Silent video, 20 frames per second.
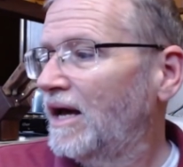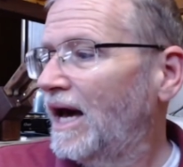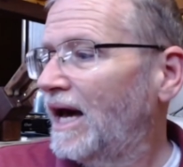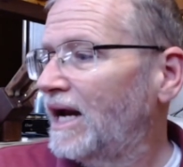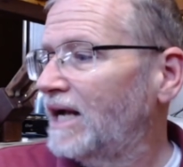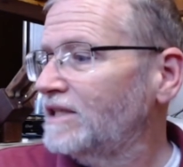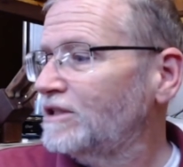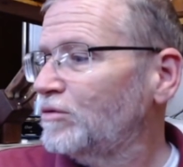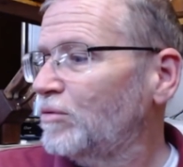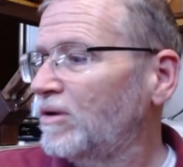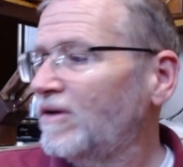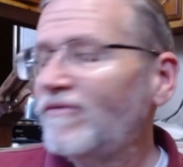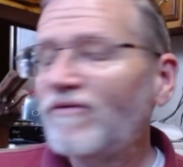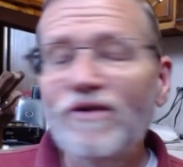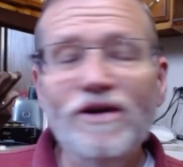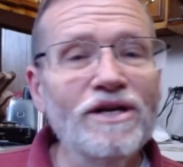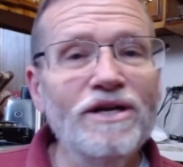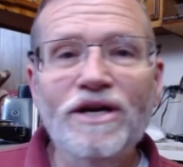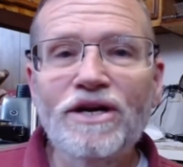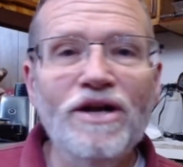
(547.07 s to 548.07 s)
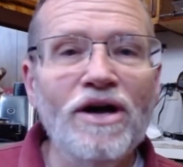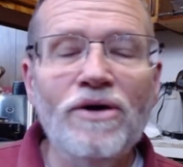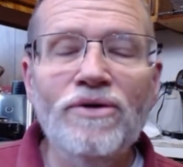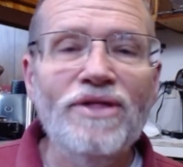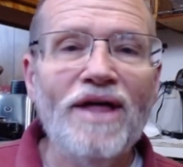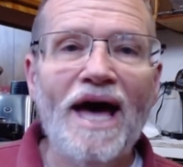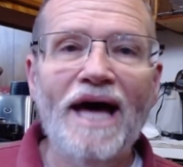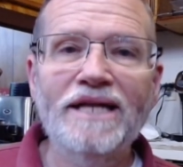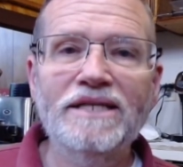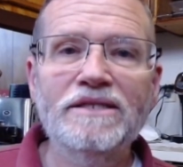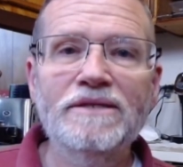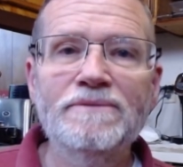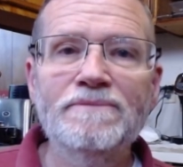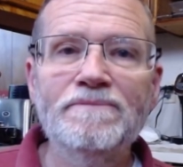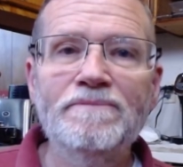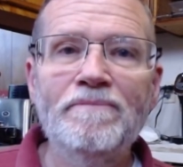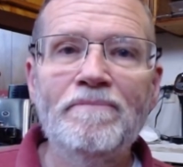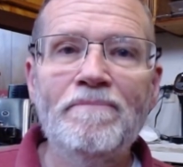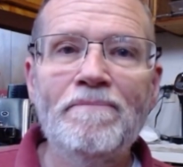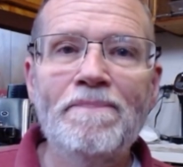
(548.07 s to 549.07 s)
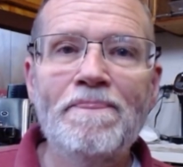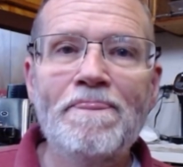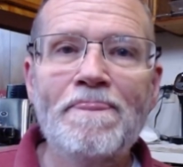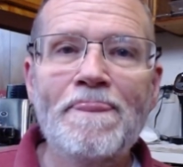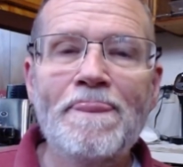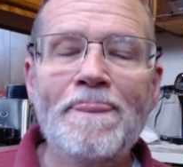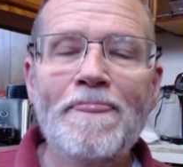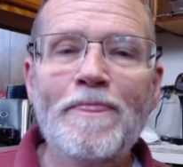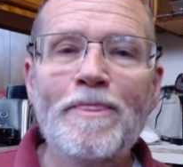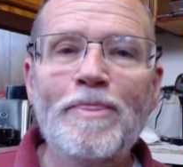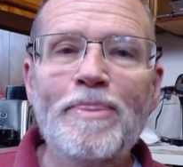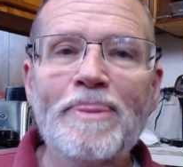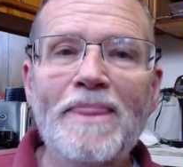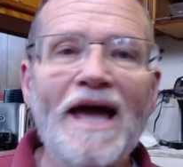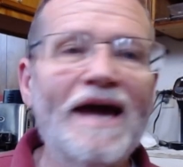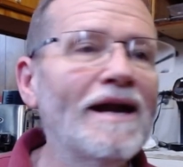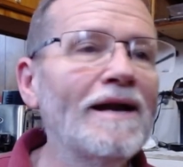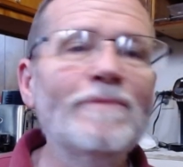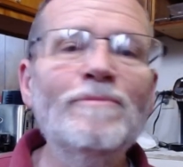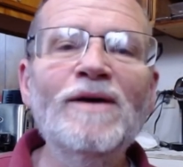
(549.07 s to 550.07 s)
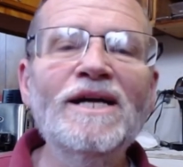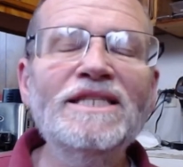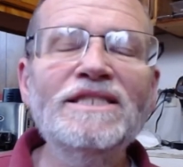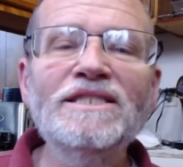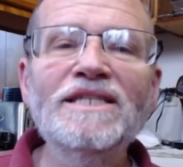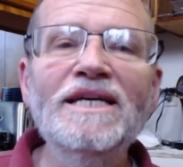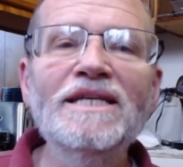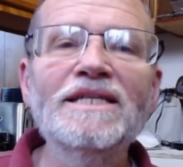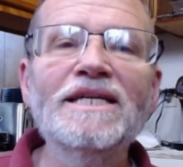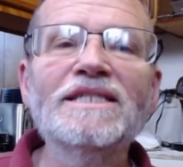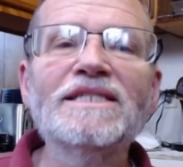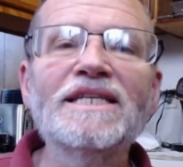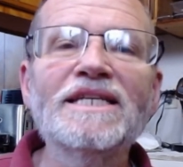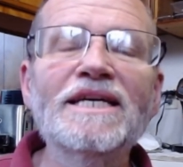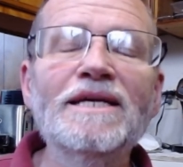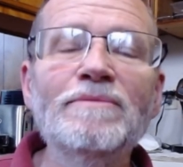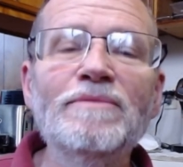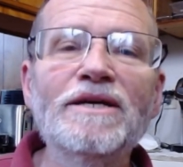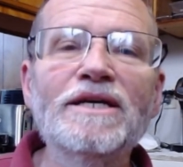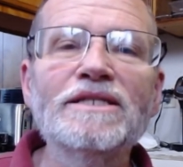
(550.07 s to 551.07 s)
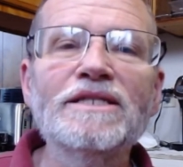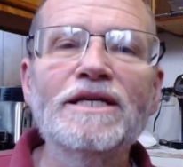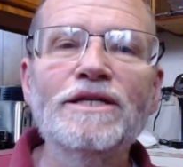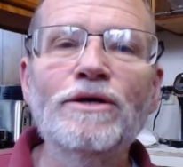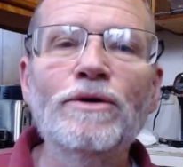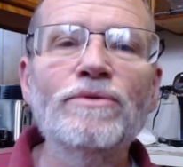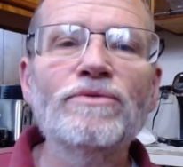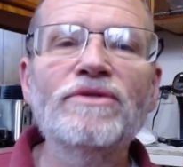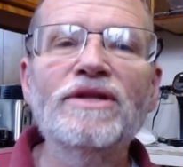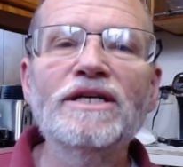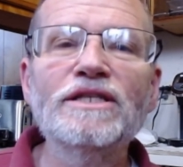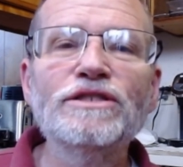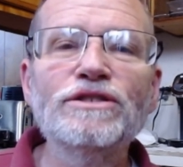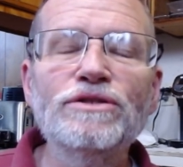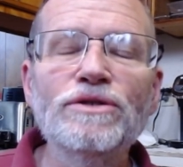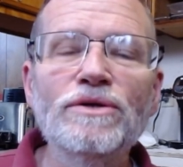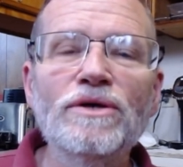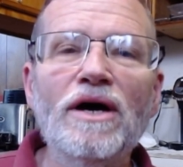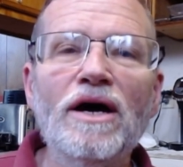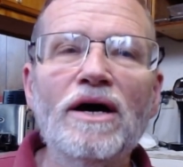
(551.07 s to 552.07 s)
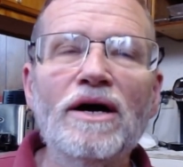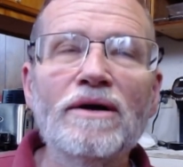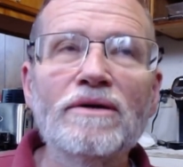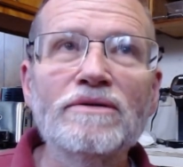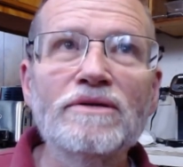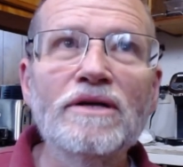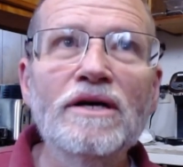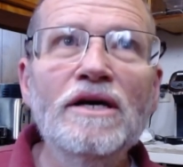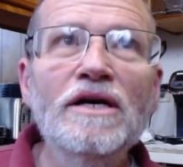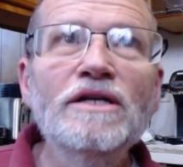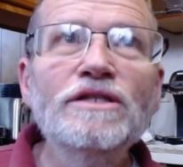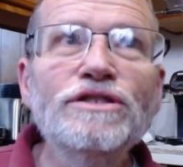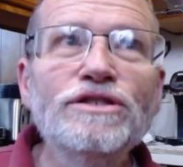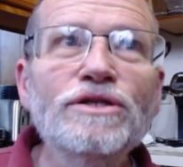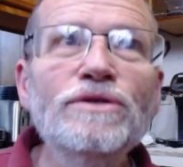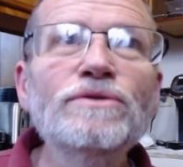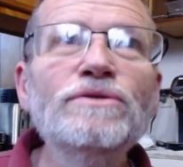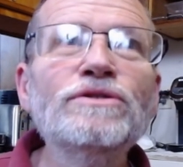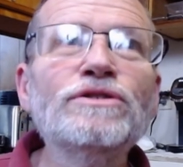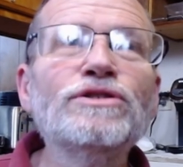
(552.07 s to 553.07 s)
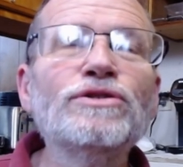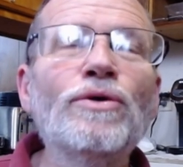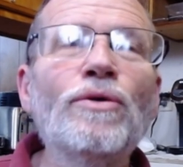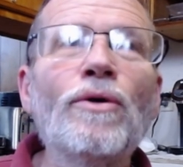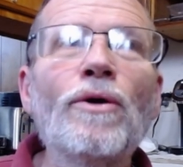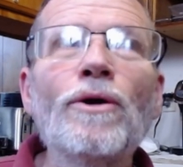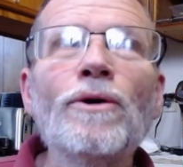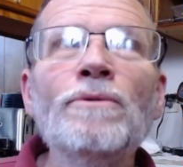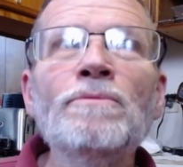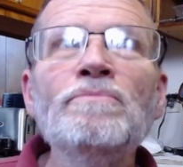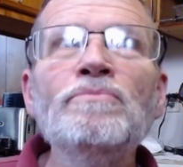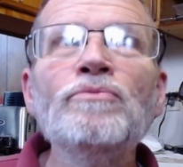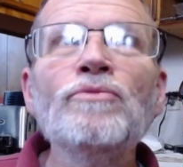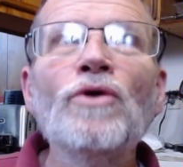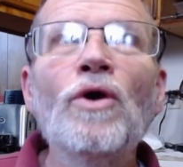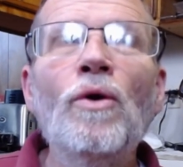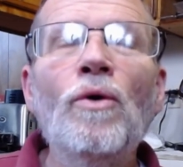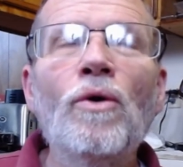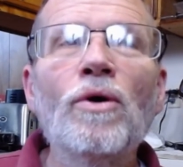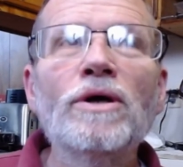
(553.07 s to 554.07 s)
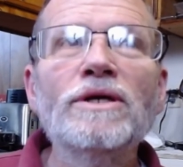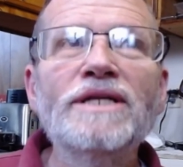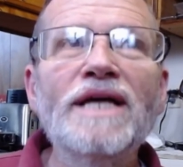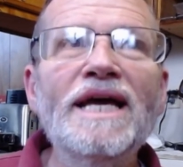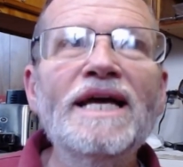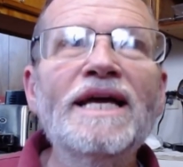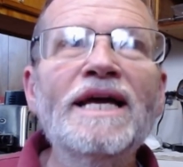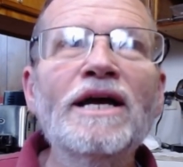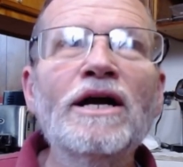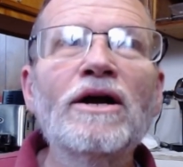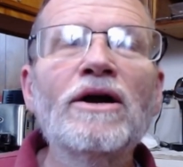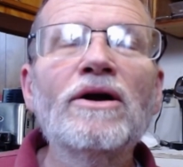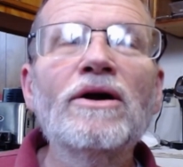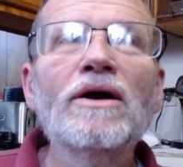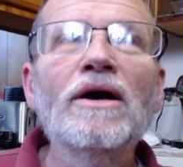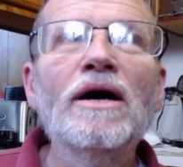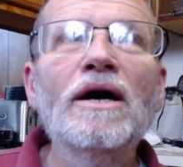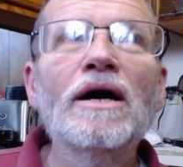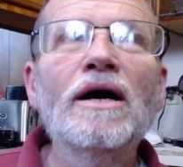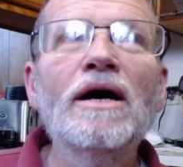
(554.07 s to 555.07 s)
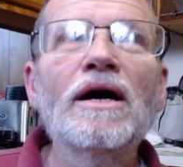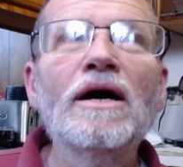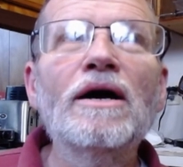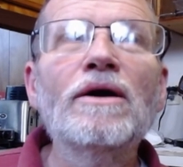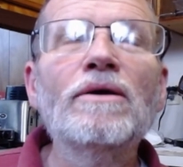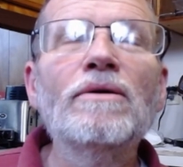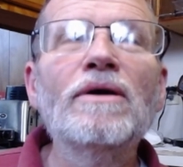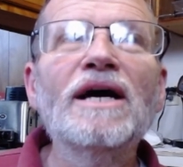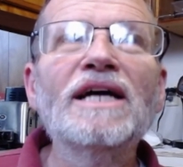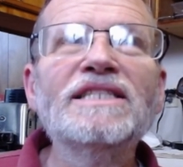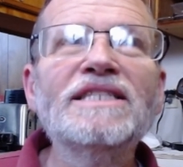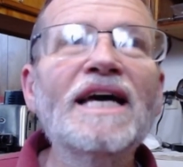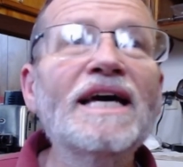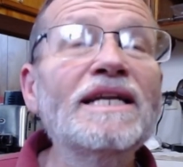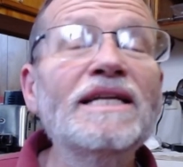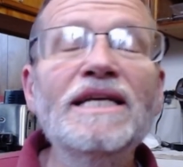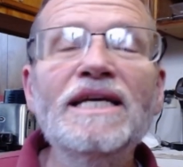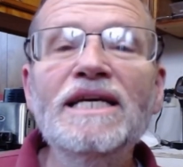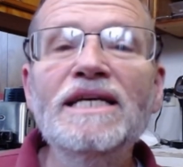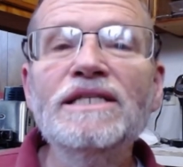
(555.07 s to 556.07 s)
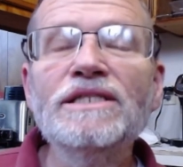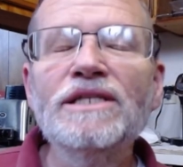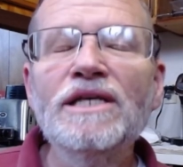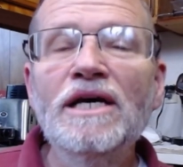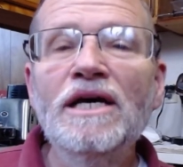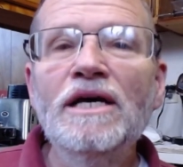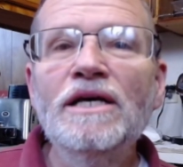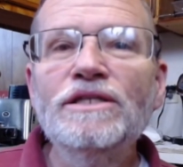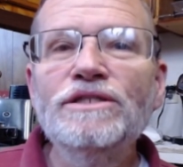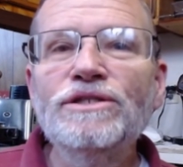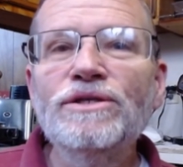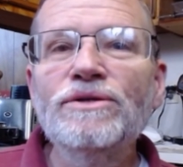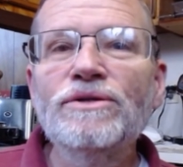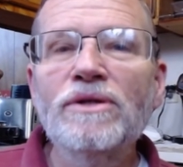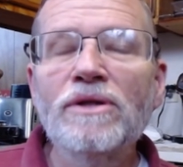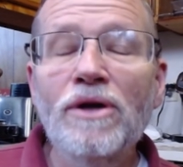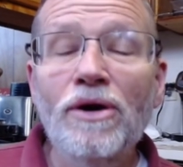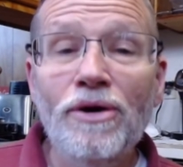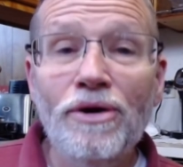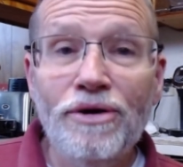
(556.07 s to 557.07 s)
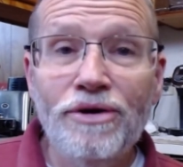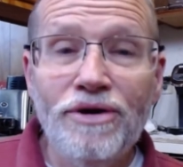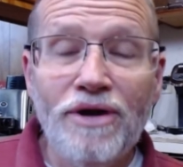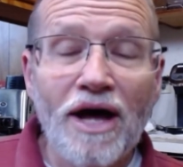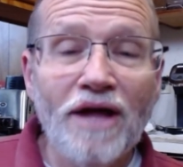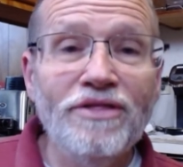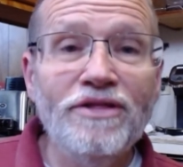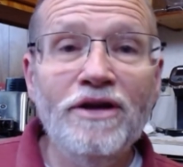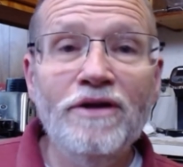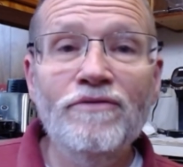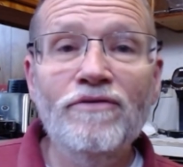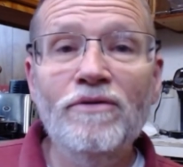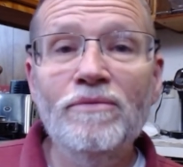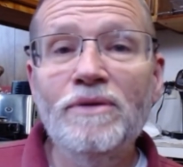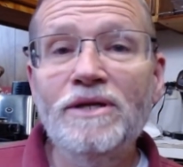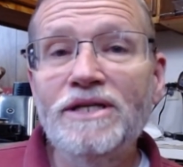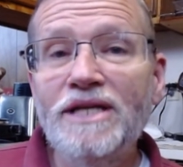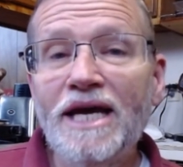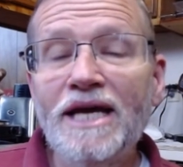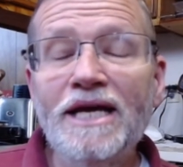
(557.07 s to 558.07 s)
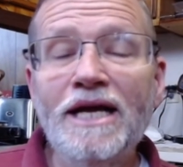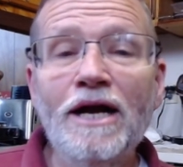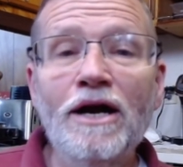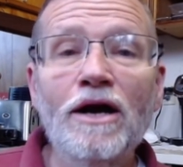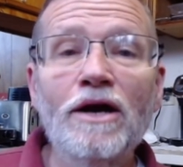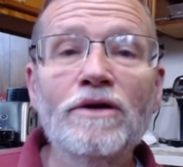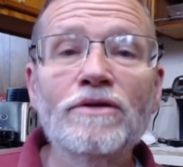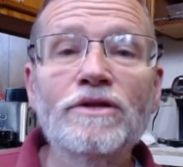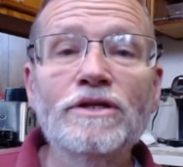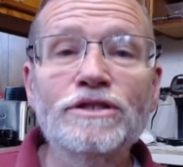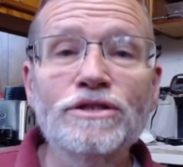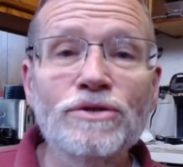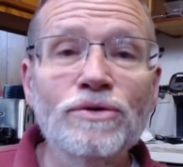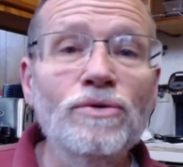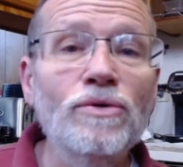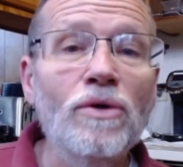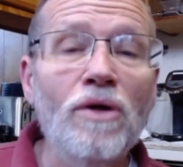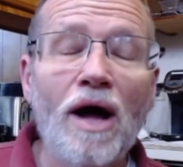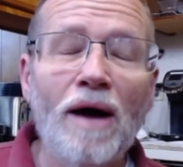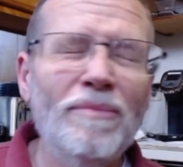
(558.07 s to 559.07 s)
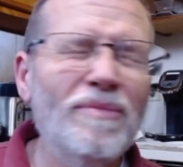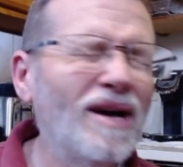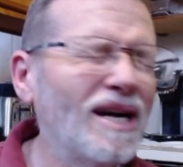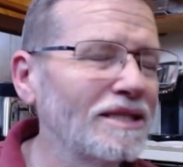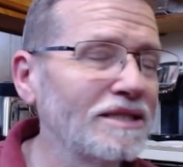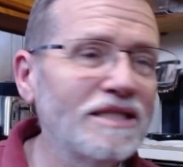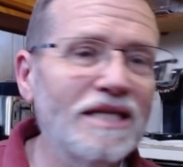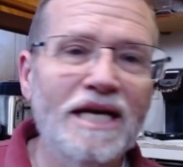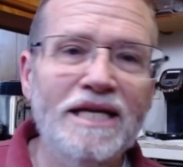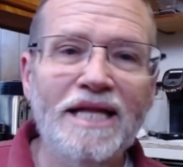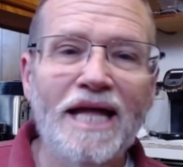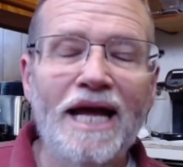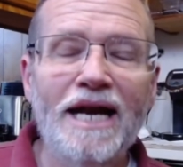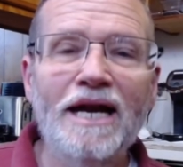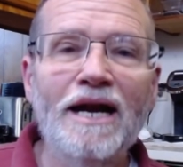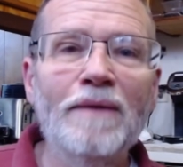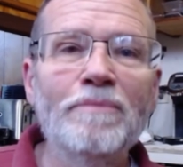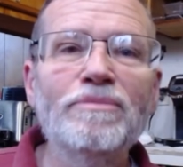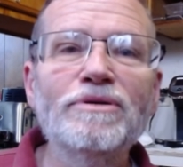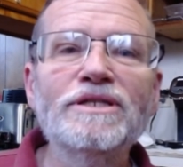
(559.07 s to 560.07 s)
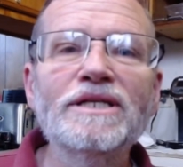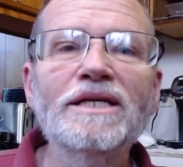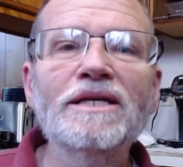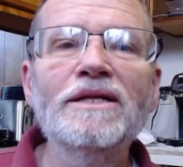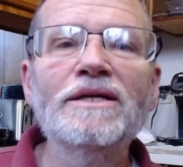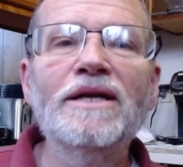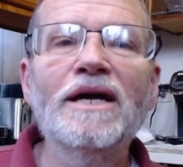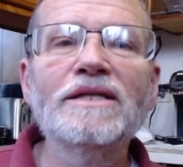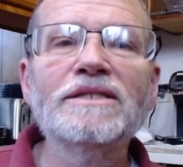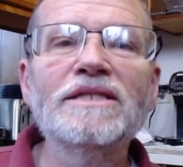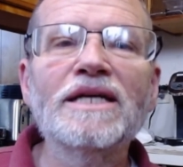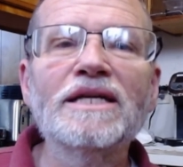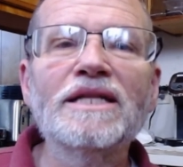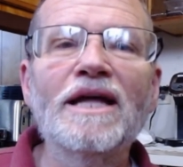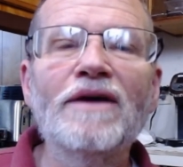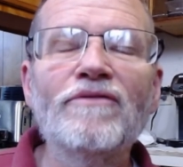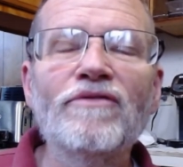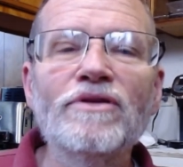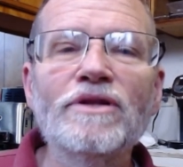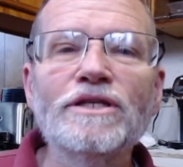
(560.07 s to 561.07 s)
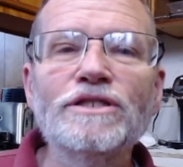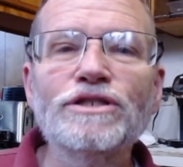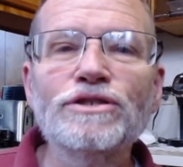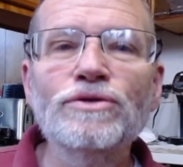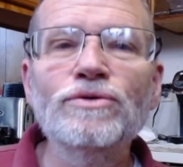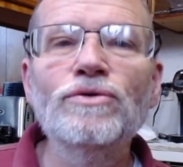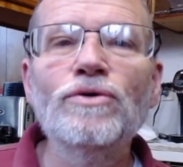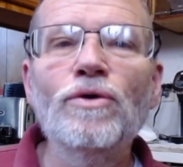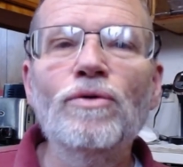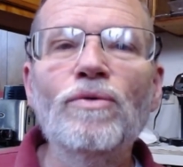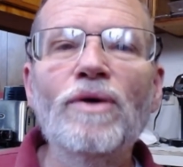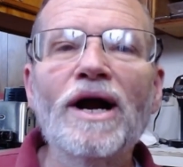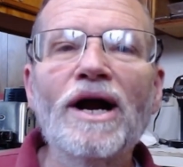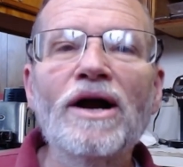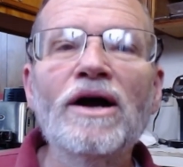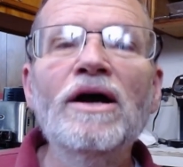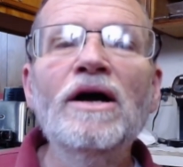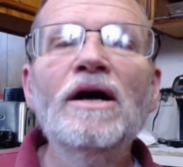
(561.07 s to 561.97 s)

And I just want for you to know that and I'm not saying this again because I don't think stu- uh, students or or daycare uh, attendees should learn nothing from the daycare or the school. I'm not saying that. And I'm particularly not saying that for the school where,